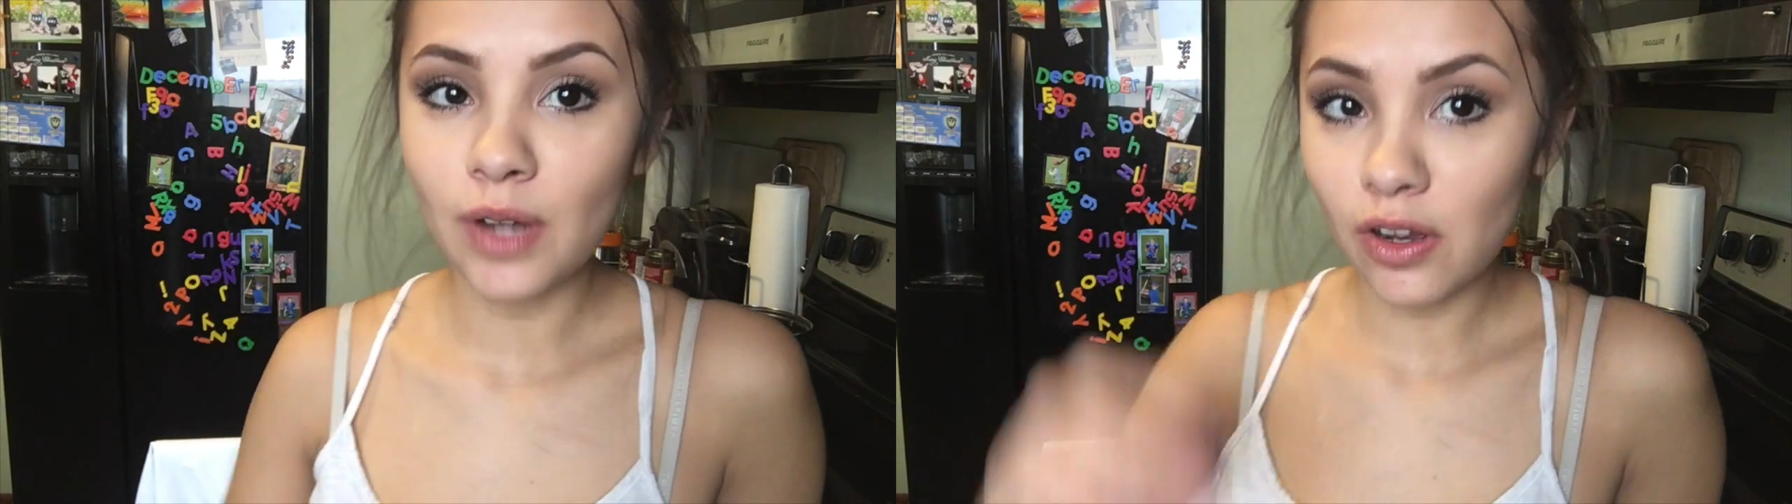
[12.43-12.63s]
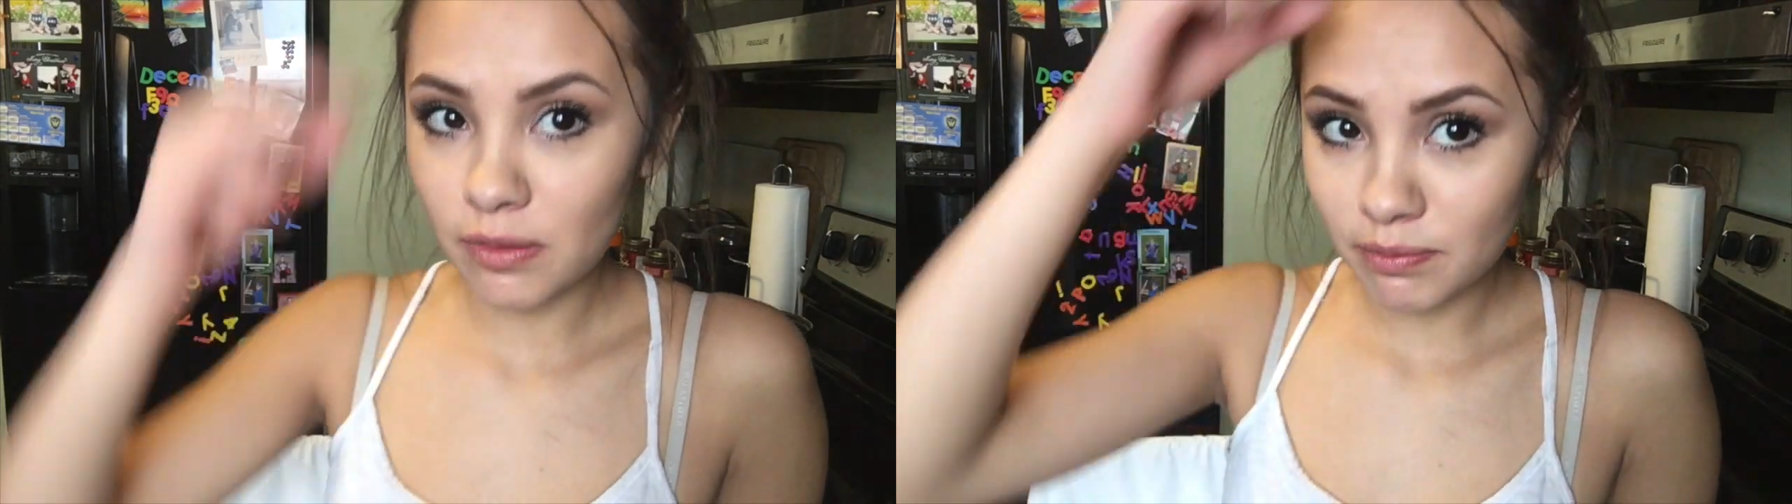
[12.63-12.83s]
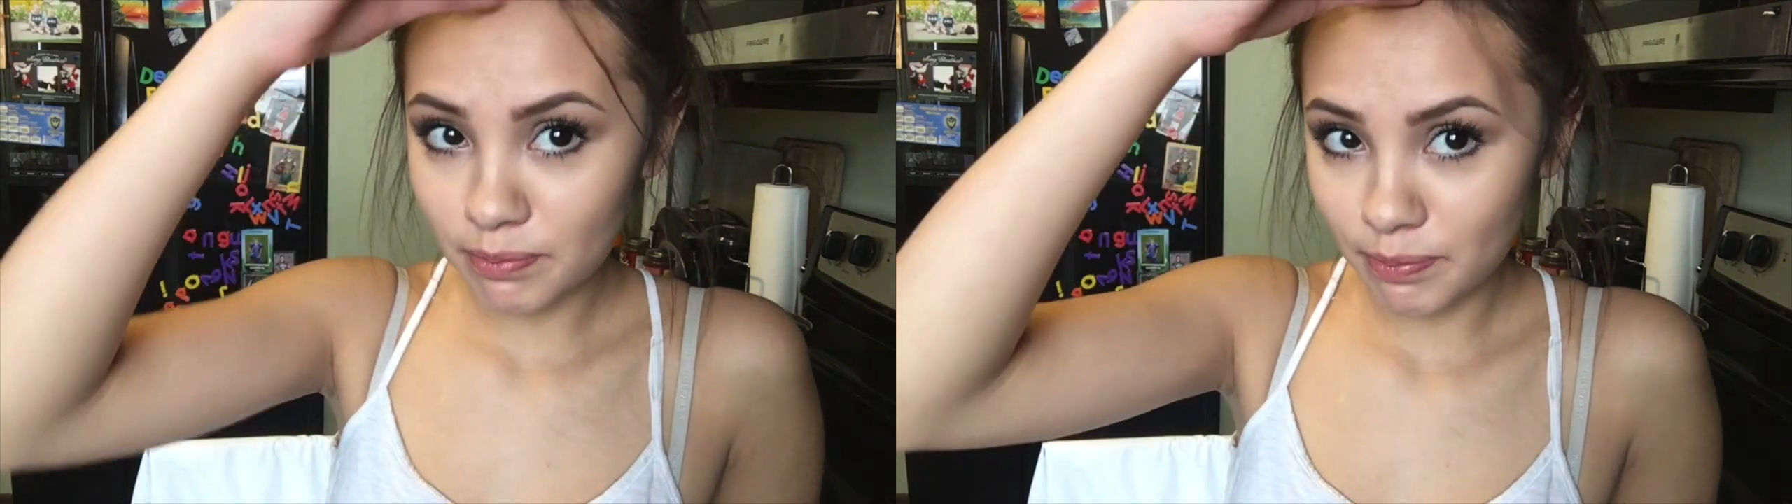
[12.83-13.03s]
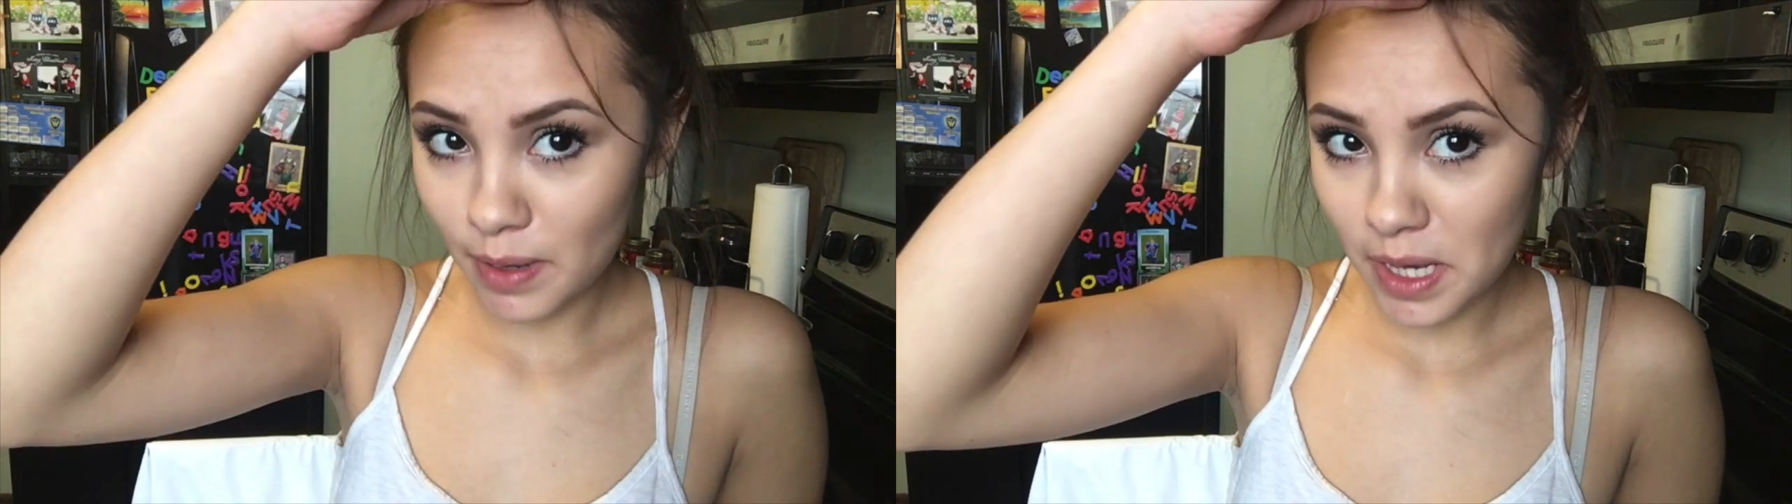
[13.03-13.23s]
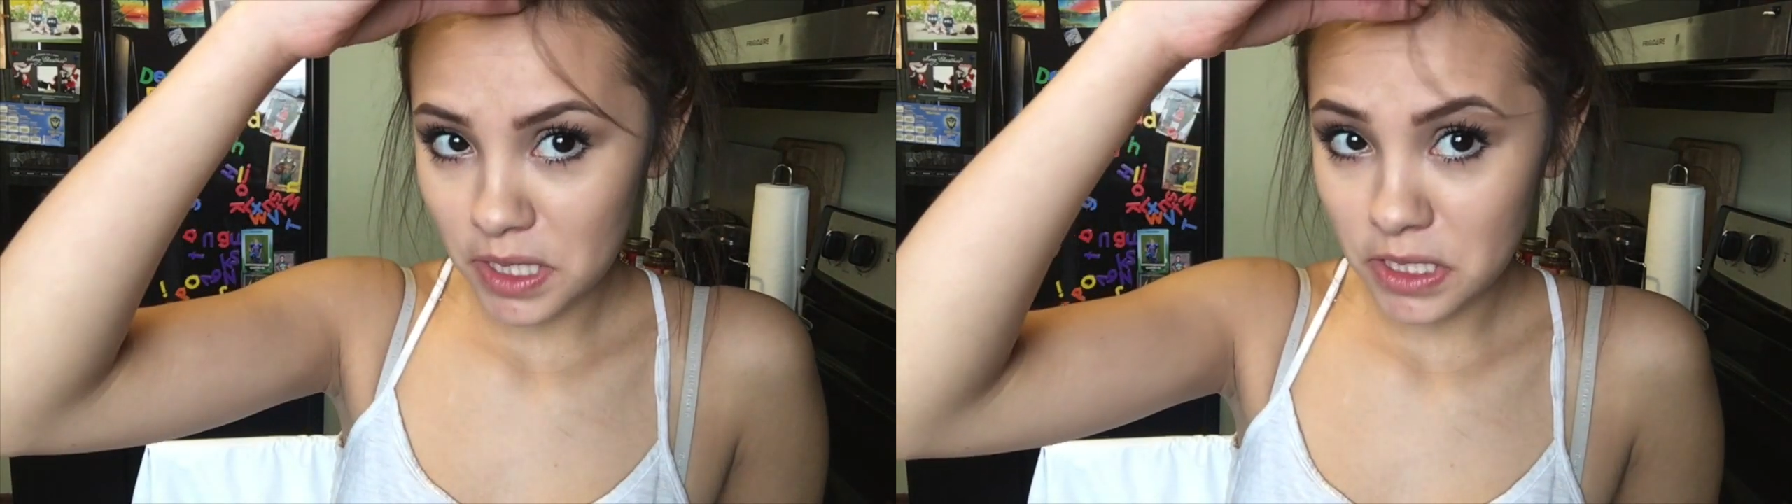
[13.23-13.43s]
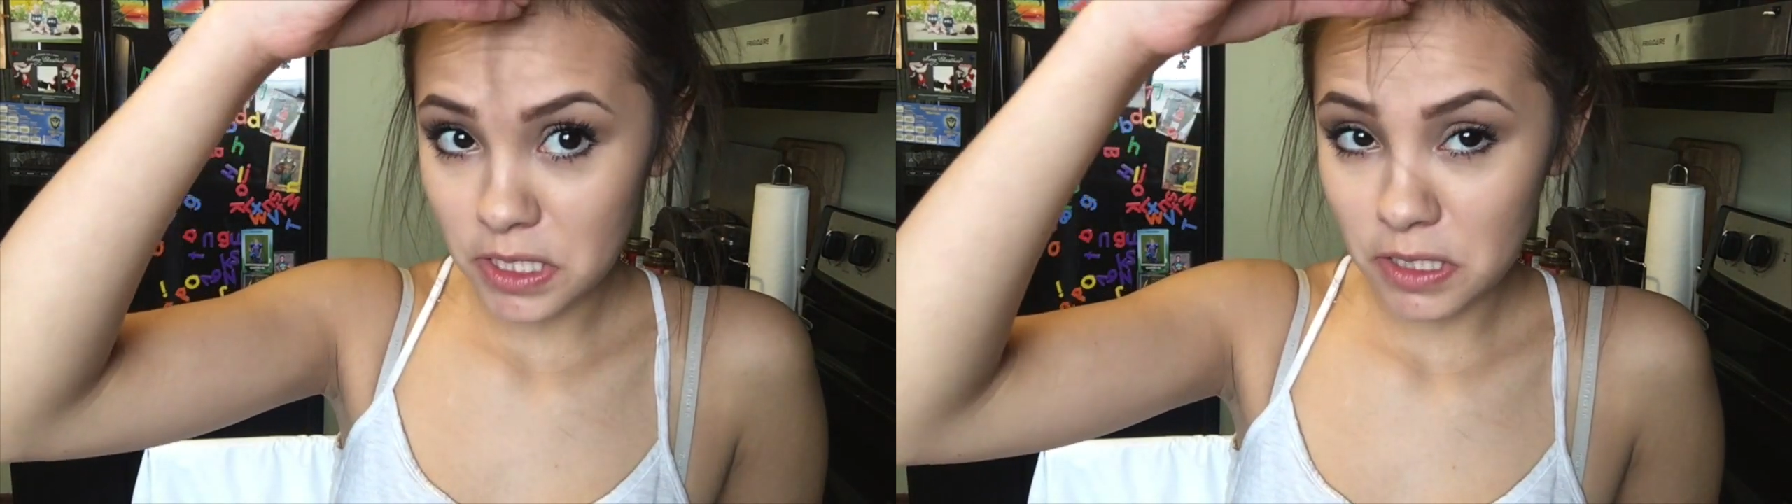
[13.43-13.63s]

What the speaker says: welcome back